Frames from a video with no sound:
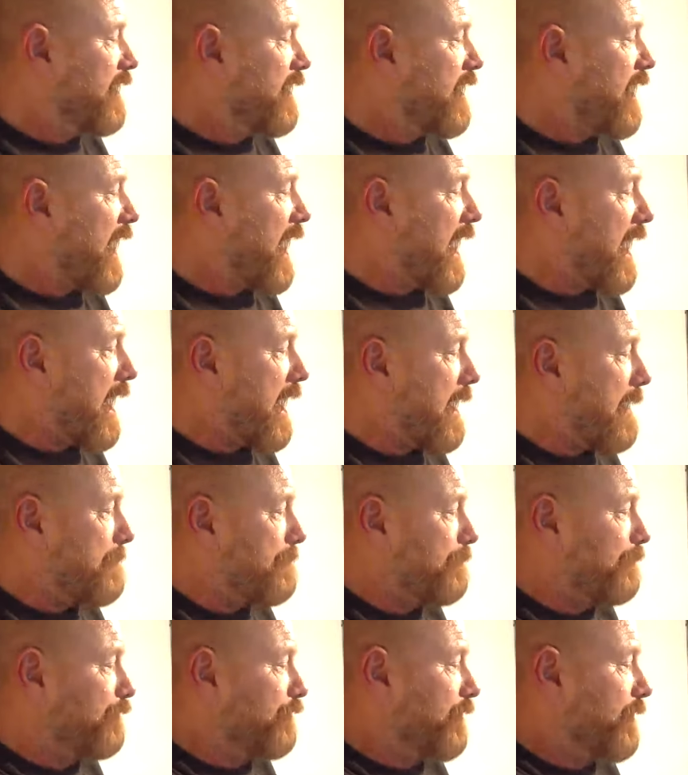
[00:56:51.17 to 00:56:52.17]

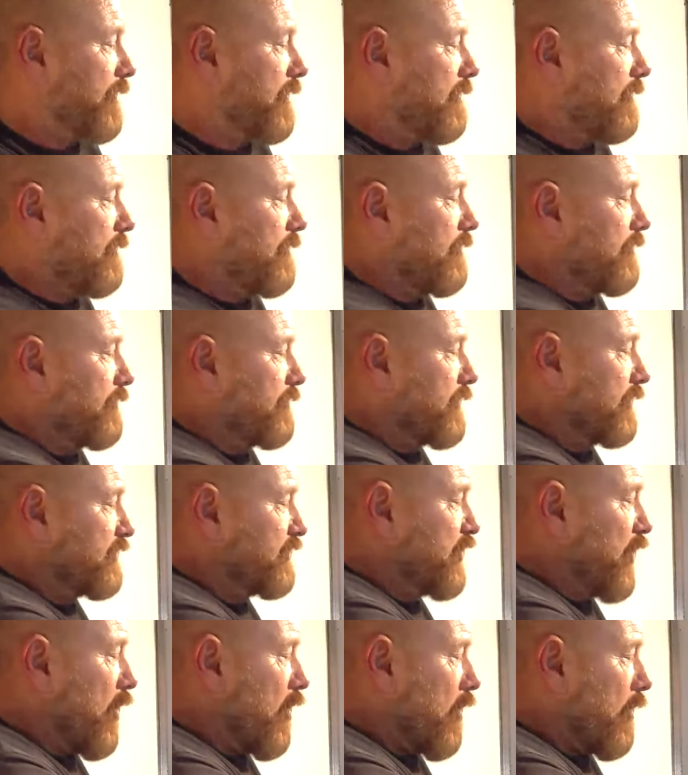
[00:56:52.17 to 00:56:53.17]
the
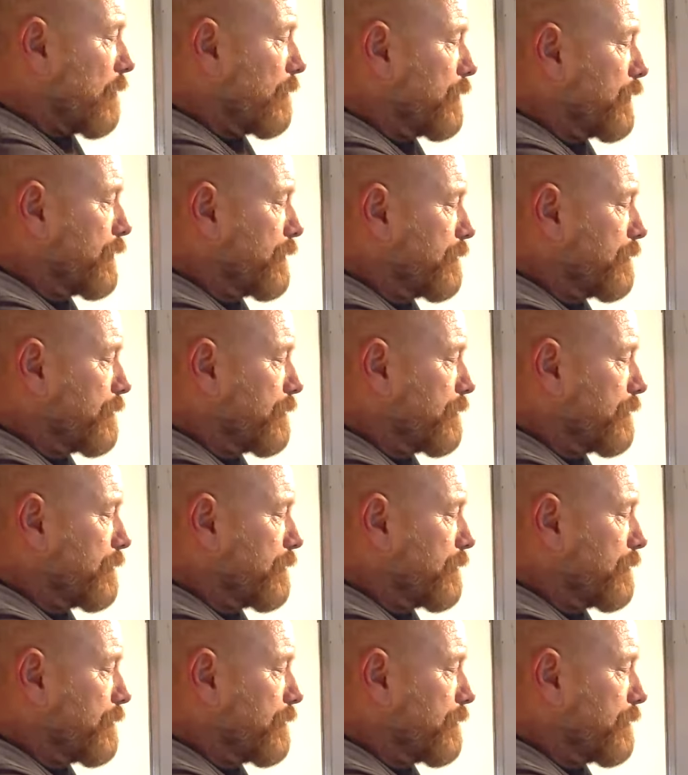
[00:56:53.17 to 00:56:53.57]
top,